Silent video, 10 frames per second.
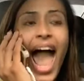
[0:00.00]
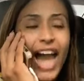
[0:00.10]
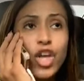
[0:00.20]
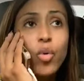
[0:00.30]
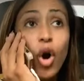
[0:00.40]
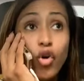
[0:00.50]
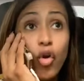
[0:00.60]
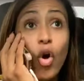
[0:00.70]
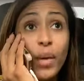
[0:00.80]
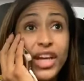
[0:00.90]
and you are
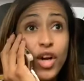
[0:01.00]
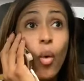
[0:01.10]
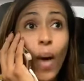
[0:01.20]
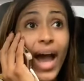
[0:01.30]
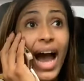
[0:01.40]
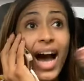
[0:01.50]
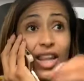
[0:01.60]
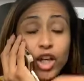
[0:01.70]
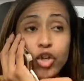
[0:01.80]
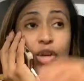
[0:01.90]
growing in a way,
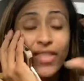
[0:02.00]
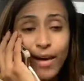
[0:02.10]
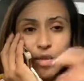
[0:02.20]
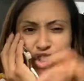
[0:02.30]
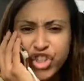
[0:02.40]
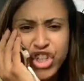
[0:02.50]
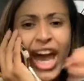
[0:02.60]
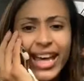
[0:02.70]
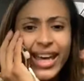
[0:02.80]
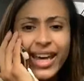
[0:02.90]
hallelujah, that was
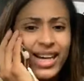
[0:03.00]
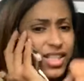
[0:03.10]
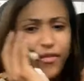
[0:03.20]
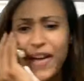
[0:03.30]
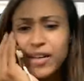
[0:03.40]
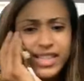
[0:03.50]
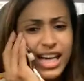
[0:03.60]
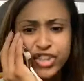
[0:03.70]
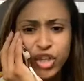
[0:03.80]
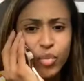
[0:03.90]
shaky because the
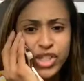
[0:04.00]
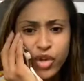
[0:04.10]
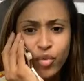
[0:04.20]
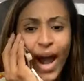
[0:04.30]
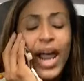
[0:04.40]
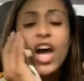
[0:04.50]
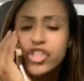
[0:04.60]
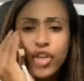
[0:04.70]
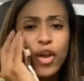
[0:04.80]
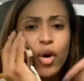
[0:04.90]
foundation wasn't right.
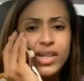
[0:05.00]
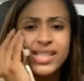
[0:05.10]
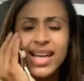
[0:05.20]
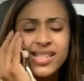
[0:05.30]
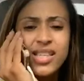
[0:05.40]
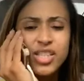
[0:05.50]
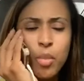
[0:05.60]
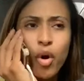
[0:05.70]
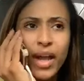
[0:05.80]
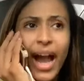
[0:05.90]
So the Lord says this
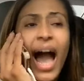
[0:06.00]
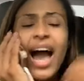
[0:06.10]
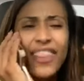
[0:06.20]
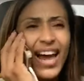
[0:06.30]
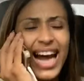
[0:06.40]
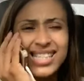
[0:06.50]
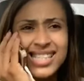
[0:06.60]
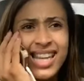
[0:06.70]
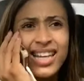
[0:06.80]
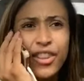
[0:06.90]
morning that I
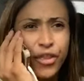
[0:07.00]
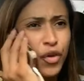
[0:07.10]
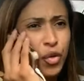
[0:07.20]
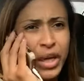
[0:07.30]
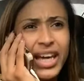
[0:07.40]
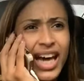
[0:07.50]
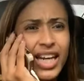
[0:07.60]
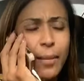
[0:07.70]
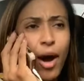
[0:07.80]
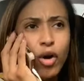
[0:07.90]
send through he
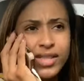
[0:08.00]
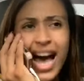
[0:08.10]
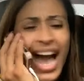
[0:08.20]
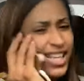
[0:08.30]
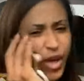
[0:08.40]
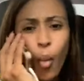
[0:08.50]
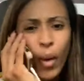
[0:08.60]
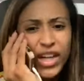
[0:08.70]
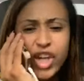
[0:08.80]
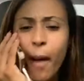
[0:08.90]
under Bahosa as a
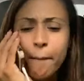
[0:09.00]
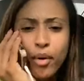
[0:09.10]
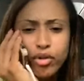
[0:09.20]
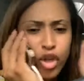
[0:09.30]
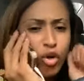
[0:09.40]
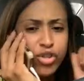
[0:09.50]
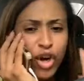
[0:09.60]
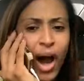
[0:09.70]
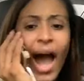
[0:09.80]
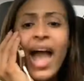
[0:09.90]
wind, a
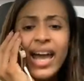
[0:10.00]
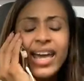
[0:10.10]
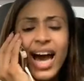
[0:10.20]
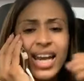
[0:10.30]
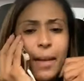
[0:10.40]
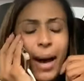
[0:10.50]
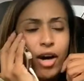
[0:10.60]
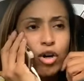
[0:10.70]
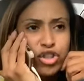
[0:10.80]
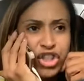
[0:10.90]
bulldozer, and
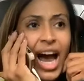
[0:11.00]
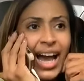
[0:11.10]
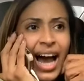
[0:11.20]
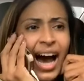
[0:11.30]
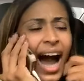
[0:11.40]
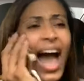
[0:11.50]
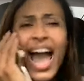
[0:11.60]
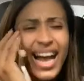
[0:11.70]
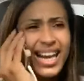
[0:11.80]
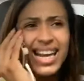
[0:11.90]

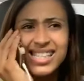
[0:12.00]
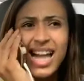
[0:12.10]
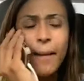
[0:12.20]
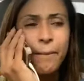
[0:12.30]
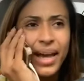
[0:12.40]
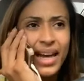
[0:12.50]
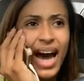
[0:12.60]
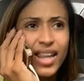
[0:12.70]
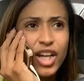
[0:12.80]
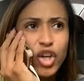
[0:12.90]
it has not been,
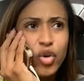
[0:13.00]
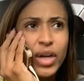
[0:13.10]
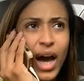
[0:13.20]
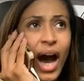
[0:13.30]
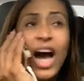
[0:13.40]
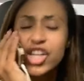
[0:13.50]
hallelujah,